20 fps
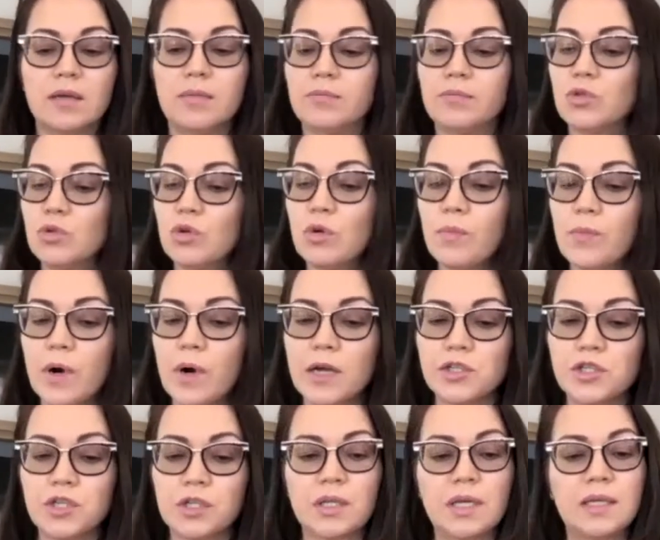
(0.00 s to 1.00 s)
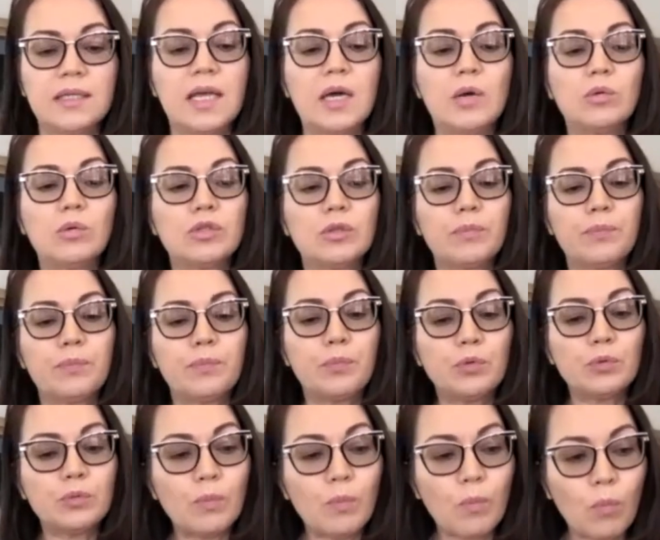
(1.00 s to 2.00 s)
do a project, and I would
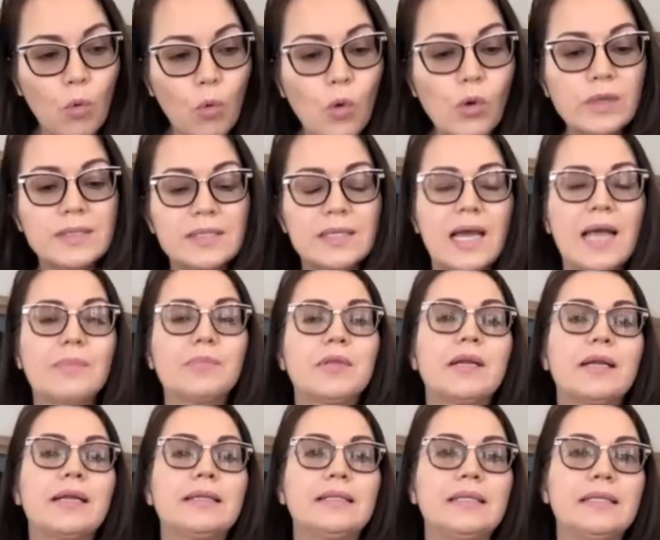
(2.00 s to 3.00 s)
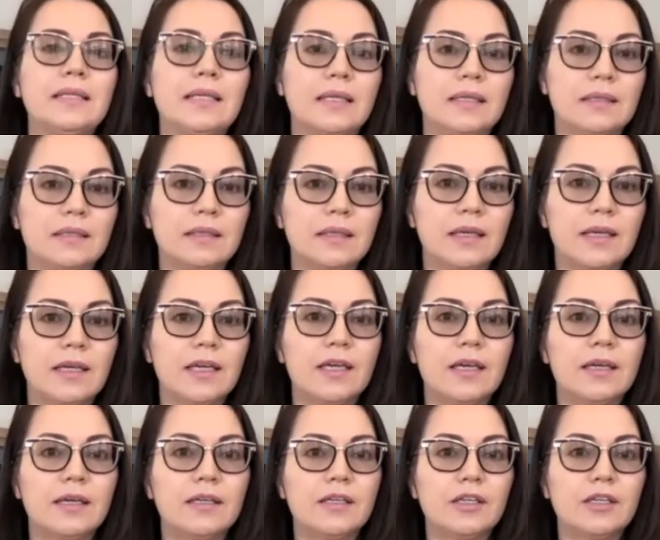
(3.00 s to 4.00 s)
put more time than I needed,
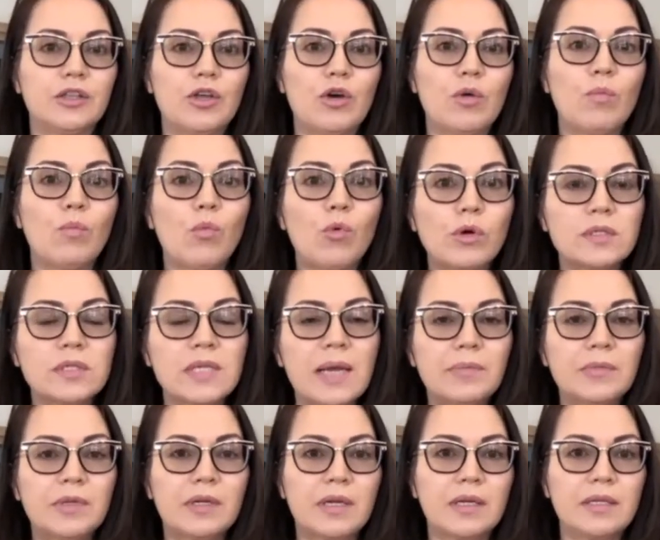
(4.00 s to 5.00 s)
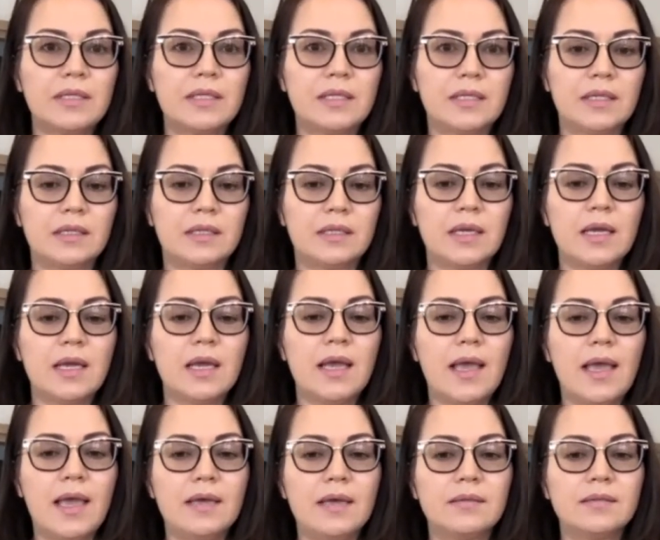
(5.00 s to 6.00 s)
more time than I needed.
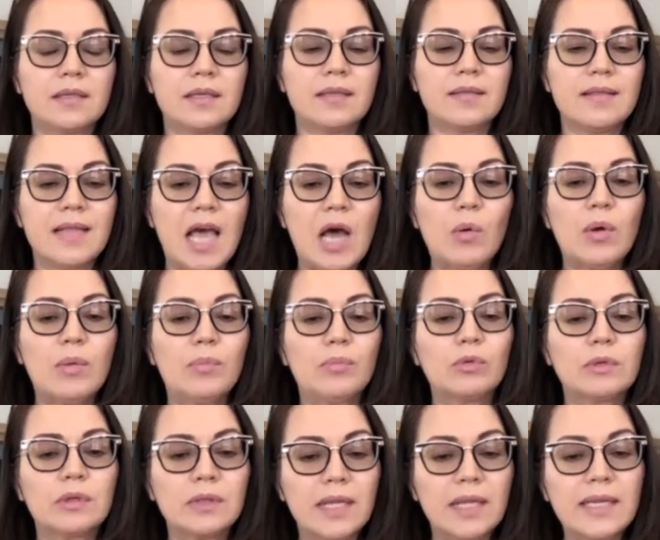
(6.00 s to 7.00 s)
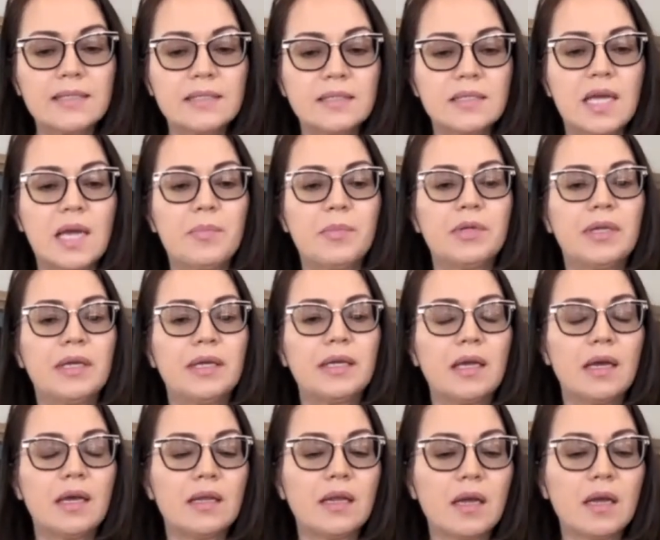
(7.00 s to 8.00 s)
And now I put less time, and
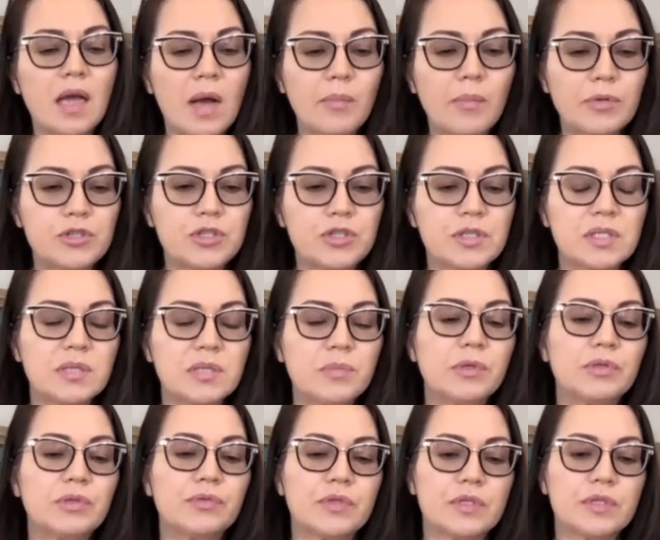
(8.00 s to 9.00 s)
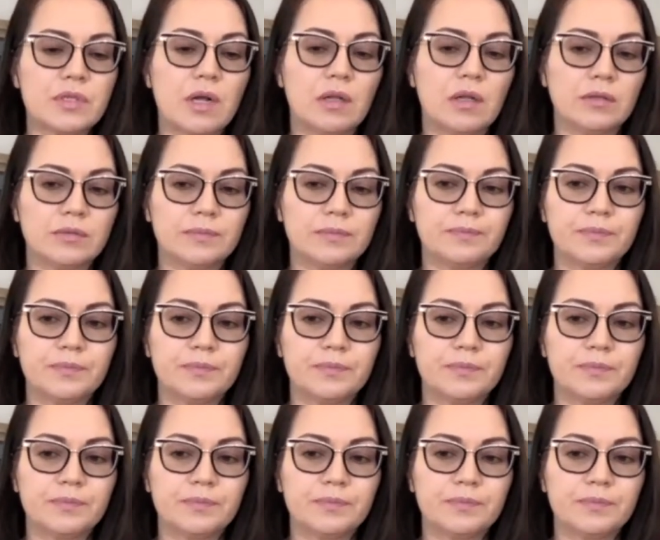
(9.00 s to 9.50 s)
I accomplish a similar result.